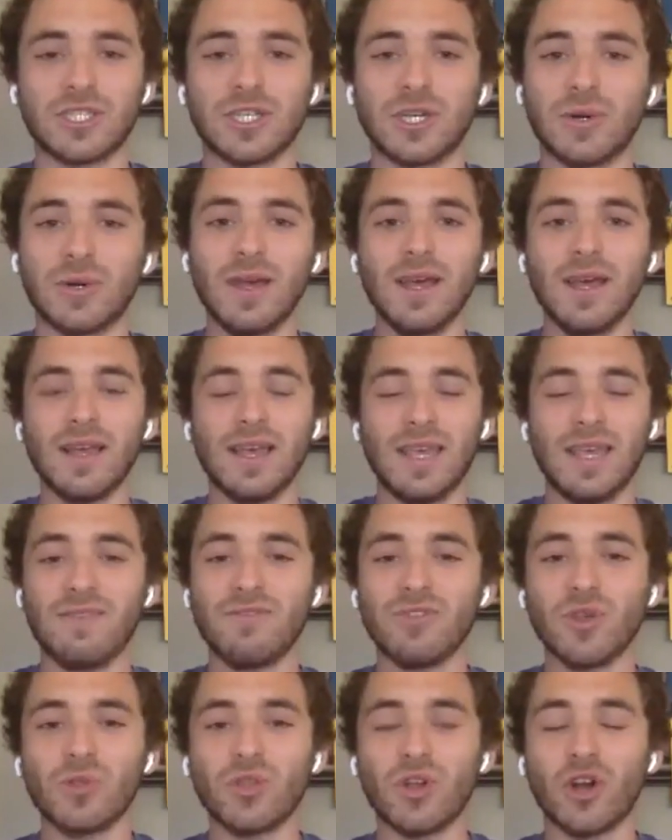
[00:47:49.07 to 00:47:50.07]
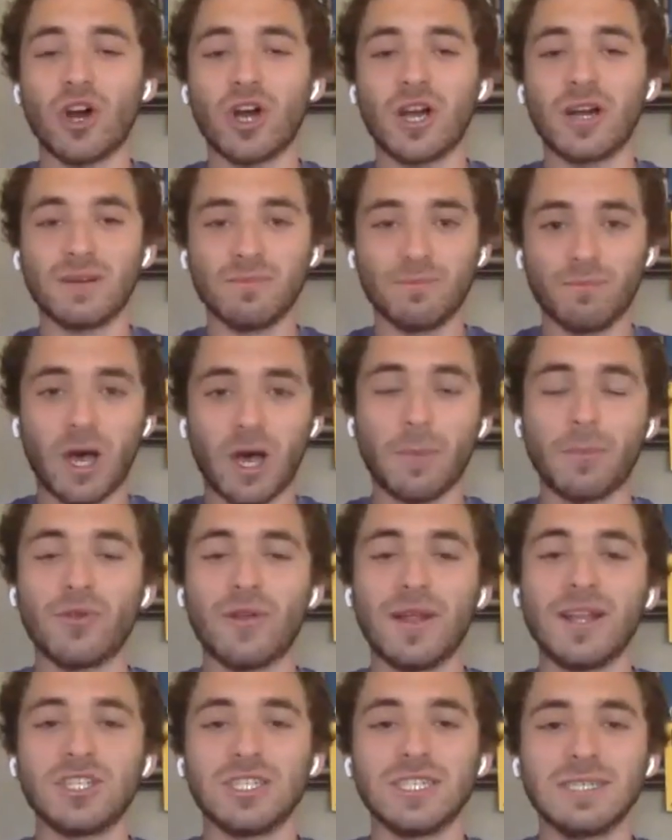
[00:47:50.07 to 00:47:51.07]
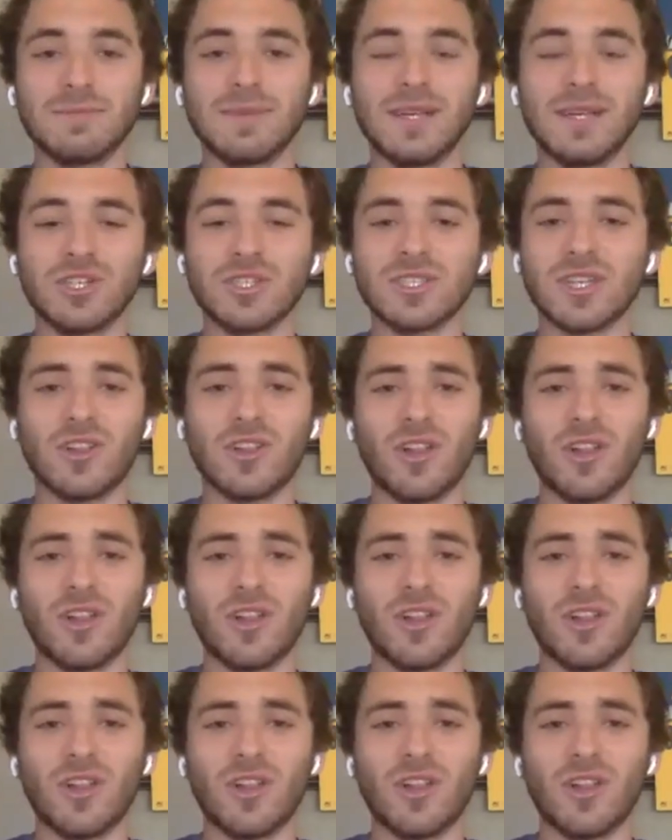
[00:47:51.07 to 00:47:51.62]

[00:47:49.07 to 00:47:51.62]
So even though there are popular engineering majors,